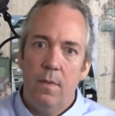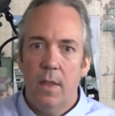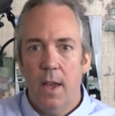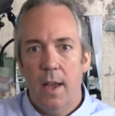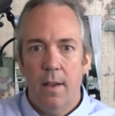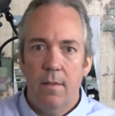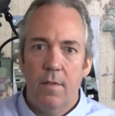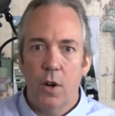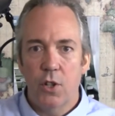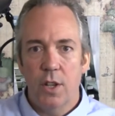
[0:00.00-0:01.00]

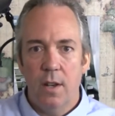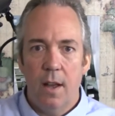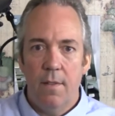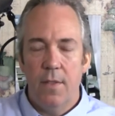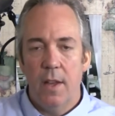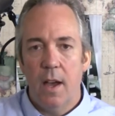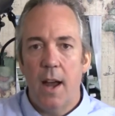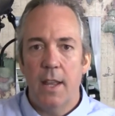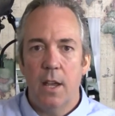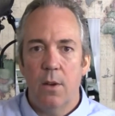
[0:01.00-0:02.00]
version of the
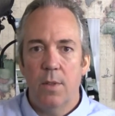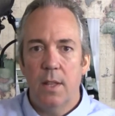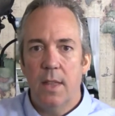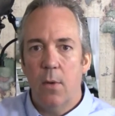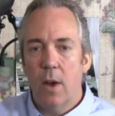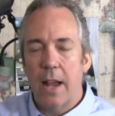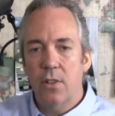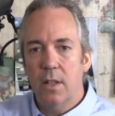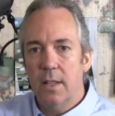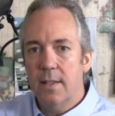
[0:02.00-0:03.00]
audio that they were
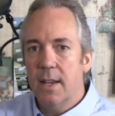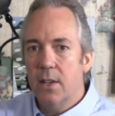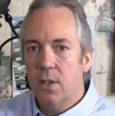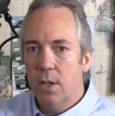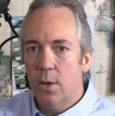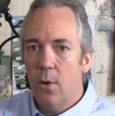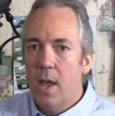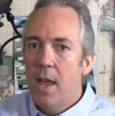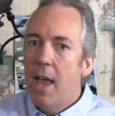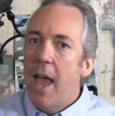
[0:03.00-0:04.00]
actually listening to.
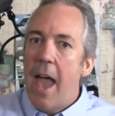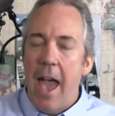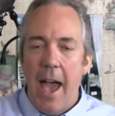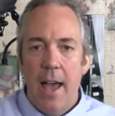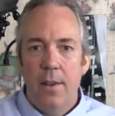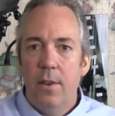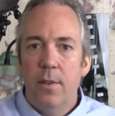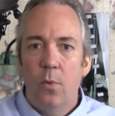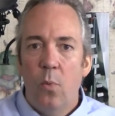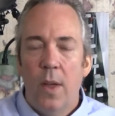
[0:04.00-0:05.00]

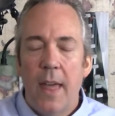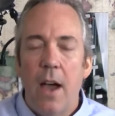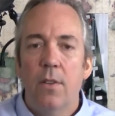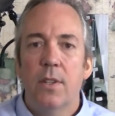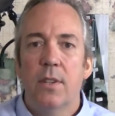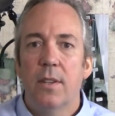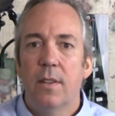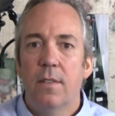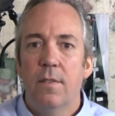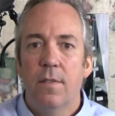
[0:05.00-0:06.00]
And without
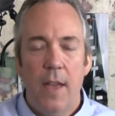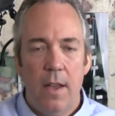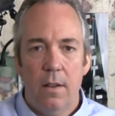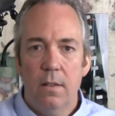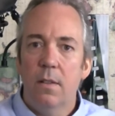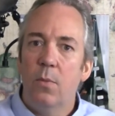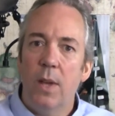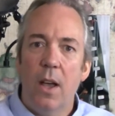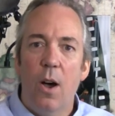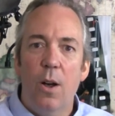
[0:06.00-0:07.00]
fail,
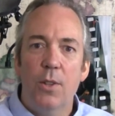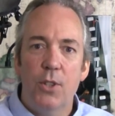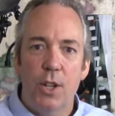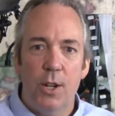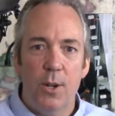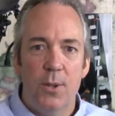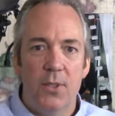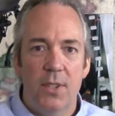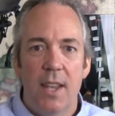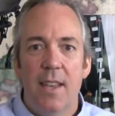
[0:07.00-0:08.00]
we all
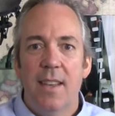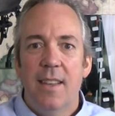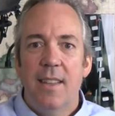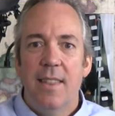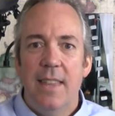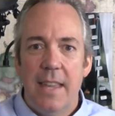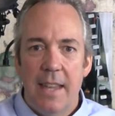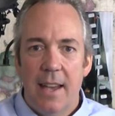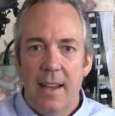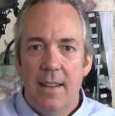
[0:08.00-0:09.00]
chose
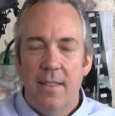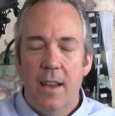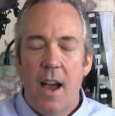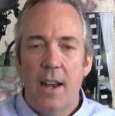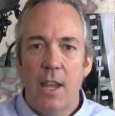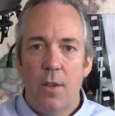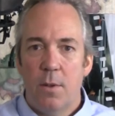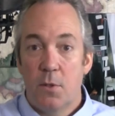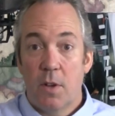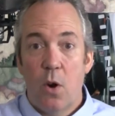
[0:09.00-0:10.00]
the audio
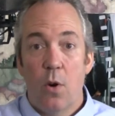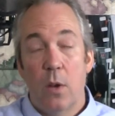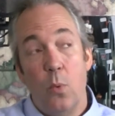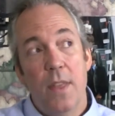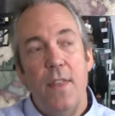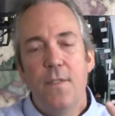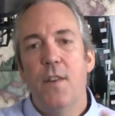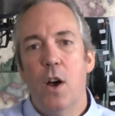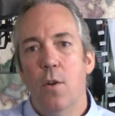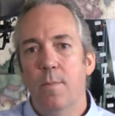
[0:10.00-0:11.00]
that was recorded with the
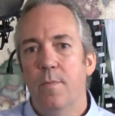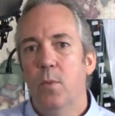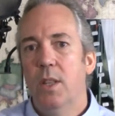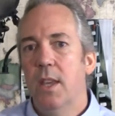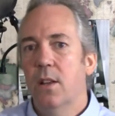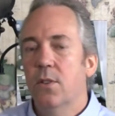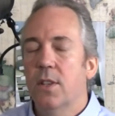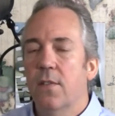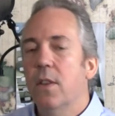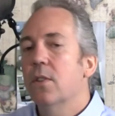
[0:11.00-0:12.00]
foam, with the
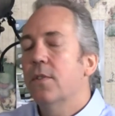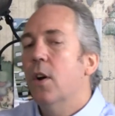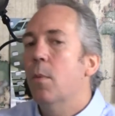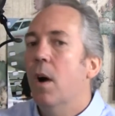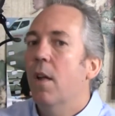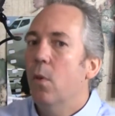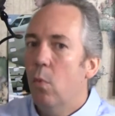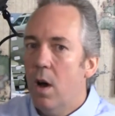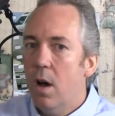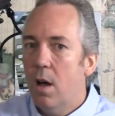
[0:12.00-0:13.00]
Acoustic Fields foam on the
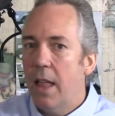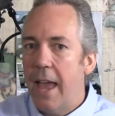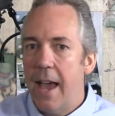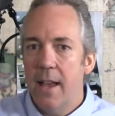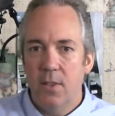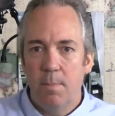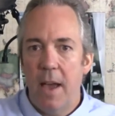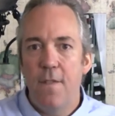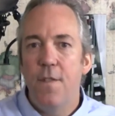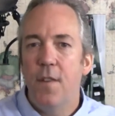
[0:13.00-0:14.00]
wall, as
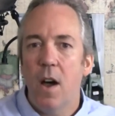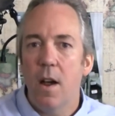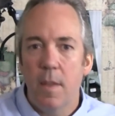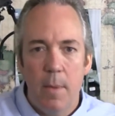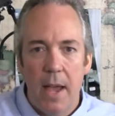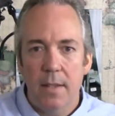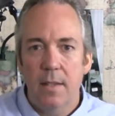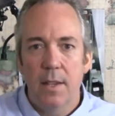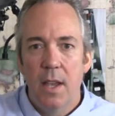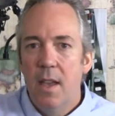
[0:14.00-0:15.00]
by far the best.